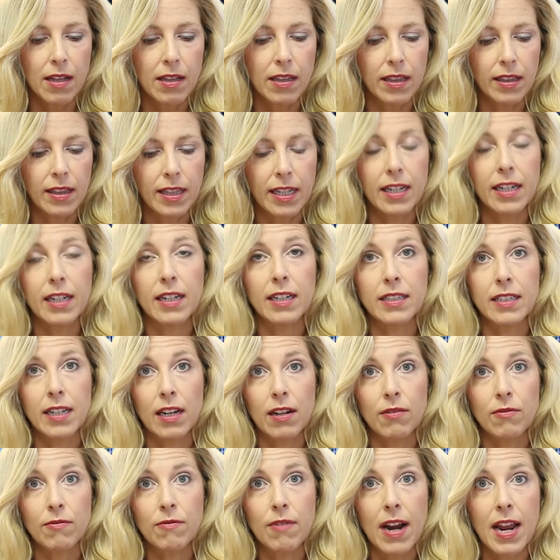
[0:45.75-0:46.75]
Lena
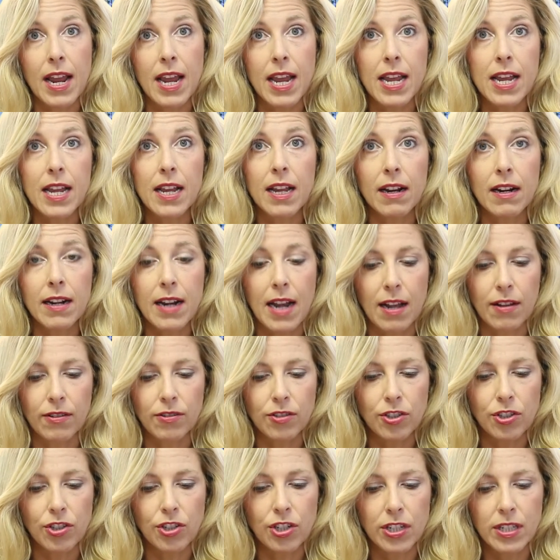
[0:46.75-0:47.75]
Del Rey
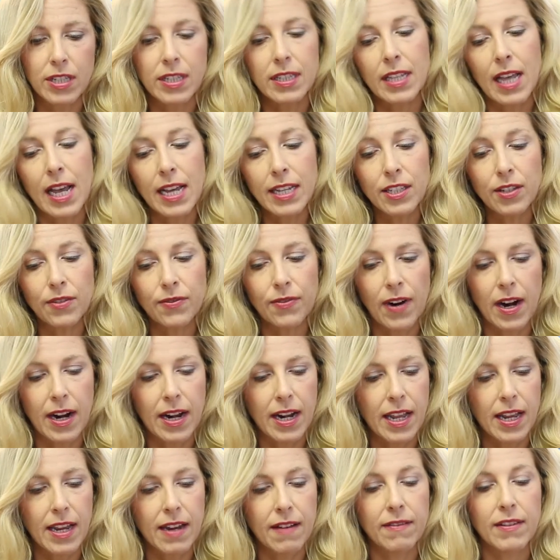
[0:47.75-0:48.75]
announced just last
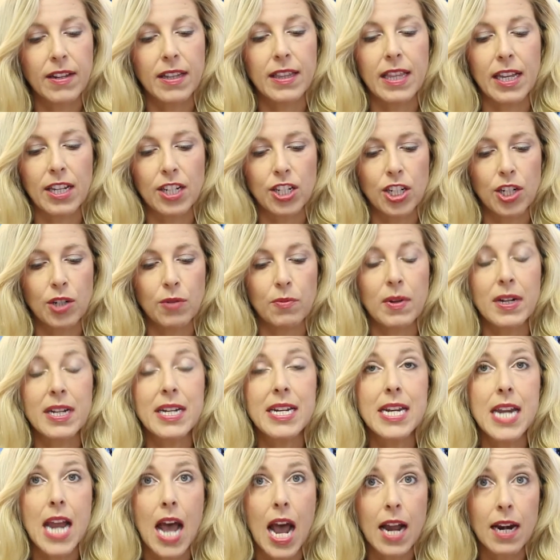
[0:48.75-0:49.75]
Friday evening that she
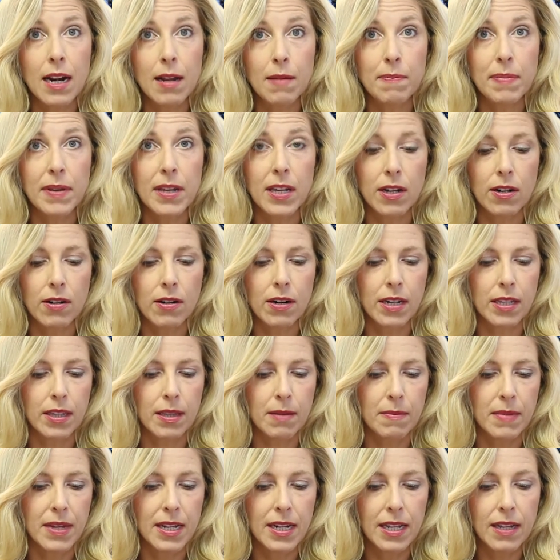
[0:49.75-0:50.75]
would not appear in
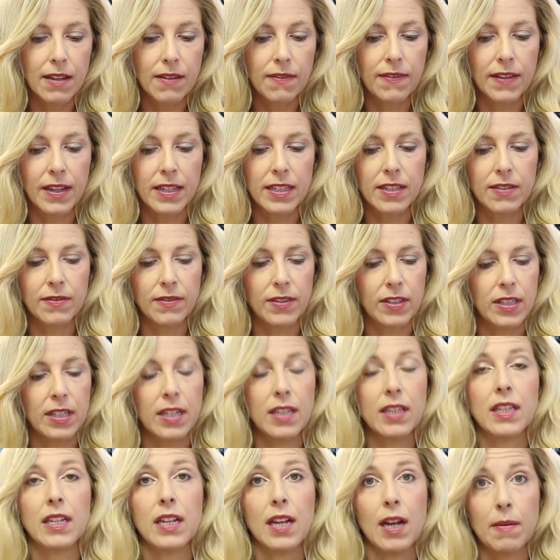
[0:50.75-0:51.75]
the media festival
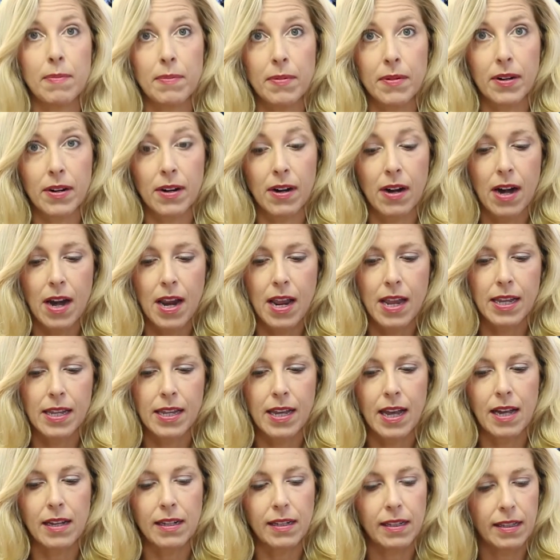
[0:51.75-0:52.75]
in the Upper
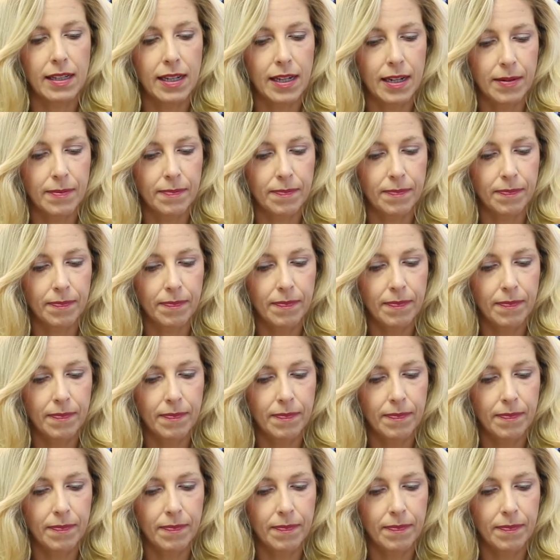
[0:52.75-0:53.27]
Galilee.